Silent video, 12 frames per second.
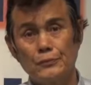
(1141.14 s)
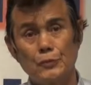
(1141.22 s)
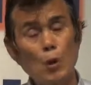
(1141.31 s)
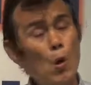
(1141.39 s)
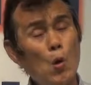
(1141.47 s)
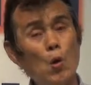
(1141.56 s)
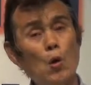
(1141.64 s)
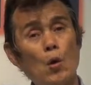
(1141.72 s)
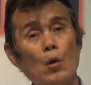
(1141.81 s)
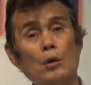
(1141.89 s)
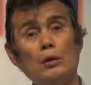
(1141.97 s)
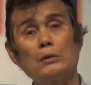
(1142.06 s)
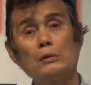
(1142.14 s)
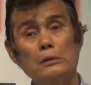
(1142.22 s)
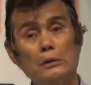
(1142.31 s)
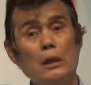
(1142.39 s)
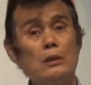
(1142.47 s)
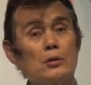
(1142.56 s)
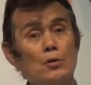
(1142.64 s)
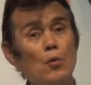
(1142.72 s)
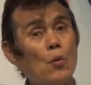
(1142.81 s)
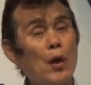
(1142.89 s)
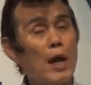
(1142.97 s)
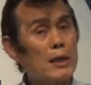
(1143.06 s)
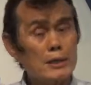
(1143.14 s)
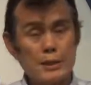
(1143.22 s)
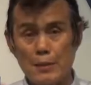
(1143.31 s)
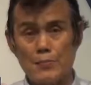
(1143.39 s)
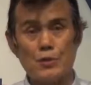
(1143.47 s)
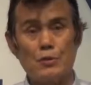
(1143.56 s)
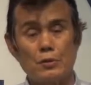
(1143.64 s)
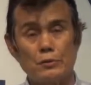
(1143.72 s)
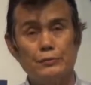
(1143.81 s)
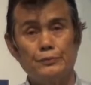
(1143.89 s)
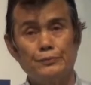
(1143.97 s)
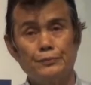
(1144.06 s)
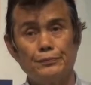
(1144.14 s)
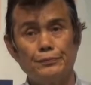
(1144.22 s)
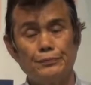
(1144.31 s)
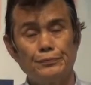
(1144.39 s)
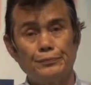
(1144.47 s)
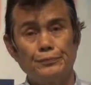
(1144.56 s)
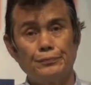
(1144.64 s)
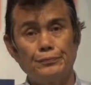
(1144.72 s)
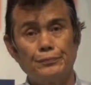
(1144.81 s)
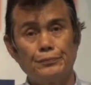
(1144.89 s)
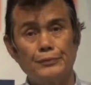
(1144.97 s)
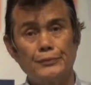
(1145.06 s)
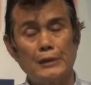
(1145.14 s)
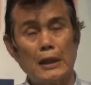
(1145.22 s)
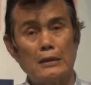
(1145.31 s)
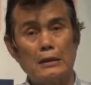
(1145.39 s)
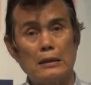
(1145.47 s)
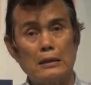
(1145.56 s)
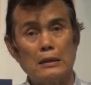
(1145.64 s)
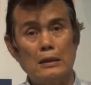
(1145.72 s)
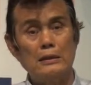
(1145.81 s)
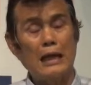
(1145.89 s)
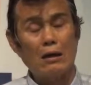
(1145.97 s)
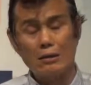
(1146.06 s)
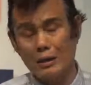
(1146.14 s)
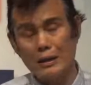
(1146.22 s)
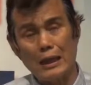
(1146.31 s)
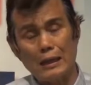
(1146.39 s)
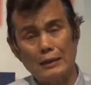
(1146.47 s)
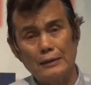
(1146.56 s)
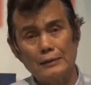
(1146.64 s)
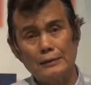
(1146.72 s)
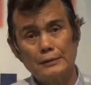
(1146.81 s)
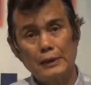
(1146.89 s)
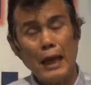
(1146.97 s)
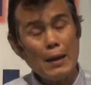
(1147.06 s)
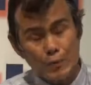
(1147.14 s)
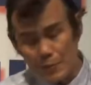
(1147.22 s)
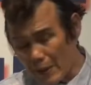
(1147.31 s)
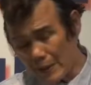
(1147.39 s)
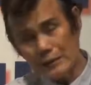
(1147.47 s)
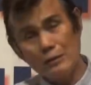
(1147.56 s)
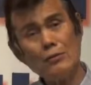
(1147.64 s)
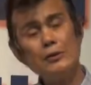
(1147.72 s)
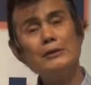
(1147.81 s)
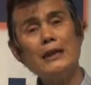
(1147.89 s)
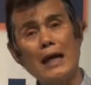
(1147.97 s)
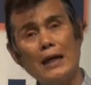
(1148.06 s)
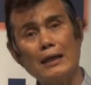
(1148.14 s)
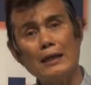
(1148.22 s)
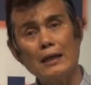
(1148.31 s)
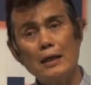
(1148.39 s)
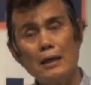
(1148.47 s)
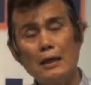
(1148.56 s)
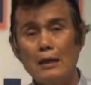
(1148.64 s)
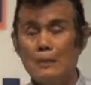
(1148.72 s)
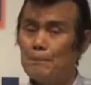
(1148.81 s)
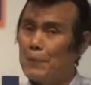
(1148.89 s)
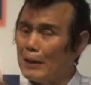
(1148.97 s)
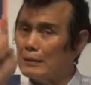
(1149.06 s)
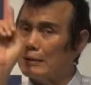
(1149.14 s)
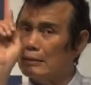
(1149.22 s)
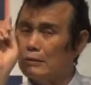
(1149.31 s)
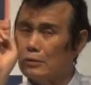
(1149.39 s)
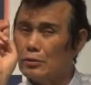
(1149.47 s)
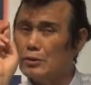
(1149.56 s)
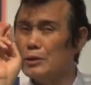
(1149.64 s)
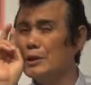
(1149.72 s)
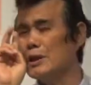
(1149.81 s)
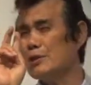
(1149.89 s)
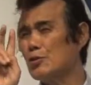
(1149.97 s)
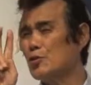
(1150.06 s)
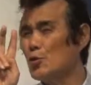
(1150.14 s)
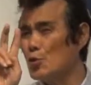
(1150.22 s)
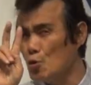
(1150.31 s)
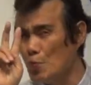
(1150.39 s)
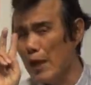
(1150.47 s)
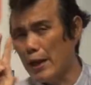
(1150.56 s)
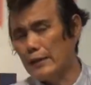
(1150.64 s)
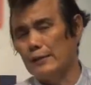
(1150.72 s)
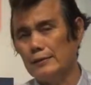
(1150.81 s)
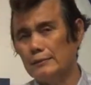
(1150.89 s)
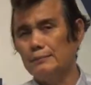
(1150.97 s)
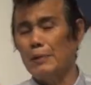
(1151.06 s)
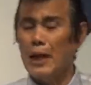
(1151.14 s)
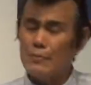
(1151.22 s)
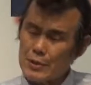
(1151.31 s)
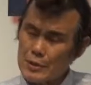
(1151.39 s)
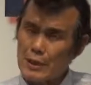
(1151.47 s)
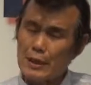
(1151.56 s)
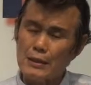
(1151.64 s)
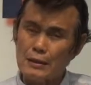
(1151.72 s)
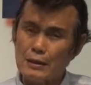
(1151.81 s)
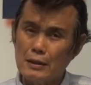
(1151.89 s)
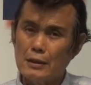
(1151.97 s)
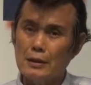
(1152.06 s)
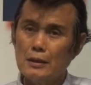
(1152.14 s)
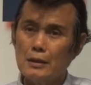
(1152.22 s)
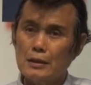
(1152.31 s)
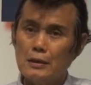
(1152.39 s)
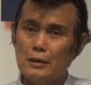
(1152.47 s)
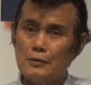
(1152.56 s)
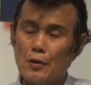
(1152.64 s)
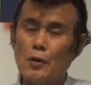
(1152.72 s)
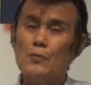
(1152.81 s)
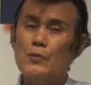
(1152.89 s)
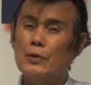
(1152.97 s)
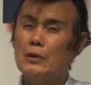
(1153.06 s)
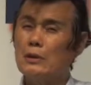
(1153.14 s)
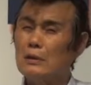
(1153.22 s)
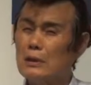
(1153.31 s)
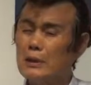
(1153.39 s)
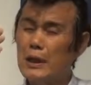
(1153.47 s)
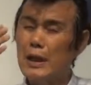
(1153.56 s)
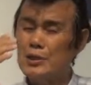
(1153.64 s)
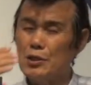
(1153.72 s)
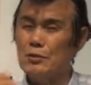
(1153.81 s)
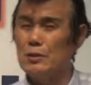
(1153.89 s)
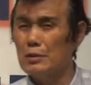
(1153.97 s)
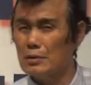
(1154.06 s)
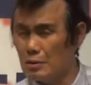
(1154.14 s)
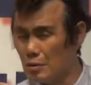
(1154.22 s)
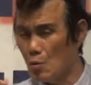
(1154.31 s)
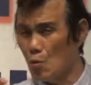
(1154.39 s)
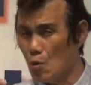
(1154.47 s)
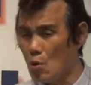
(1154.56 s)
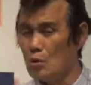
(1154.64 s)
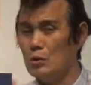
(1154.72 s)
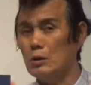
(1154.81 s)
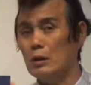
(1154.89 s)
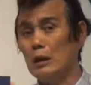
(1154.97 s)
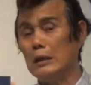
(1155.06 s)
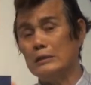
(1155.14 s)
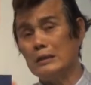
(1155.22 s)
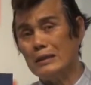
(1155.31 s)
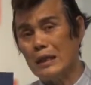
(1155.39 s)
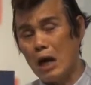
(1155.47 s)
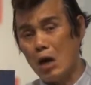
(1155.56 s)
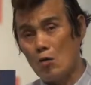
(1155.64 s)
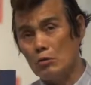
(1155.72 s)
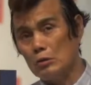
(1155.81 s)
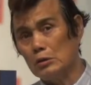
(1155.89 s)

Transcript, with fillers: No, there's no exception that is not going to die. Everybody is going to die. But these two men, Bible said, from the creation of the world until now,